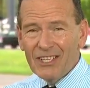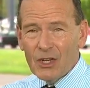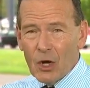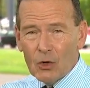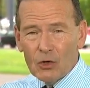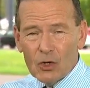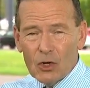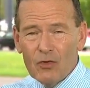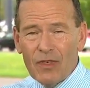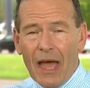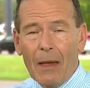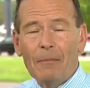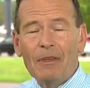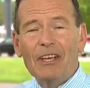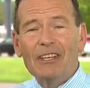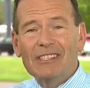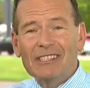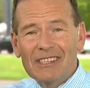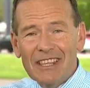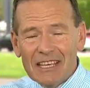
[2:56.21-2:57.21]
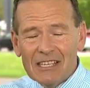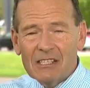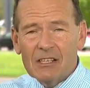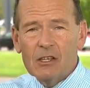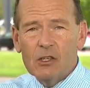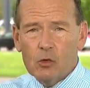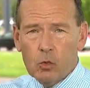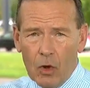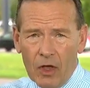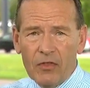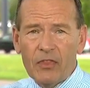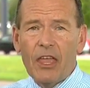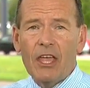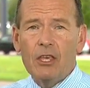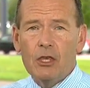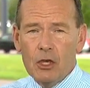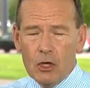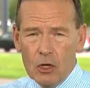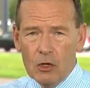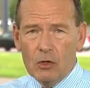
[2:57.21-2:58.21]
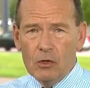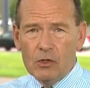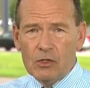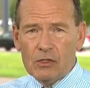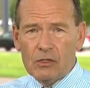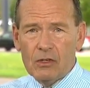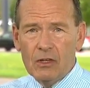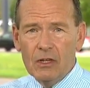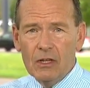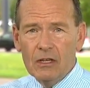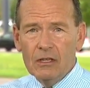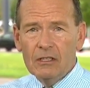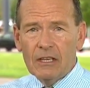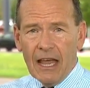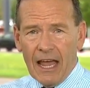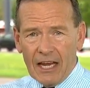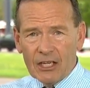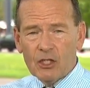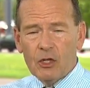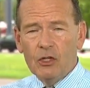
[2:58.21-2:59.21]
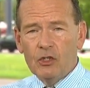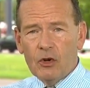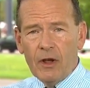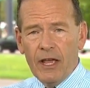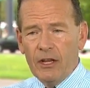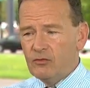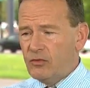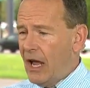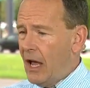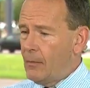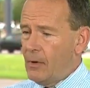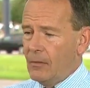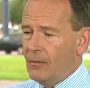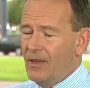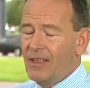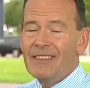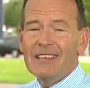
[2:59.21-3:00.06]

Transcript: Don't do that because this is what they used to actually try and trap him.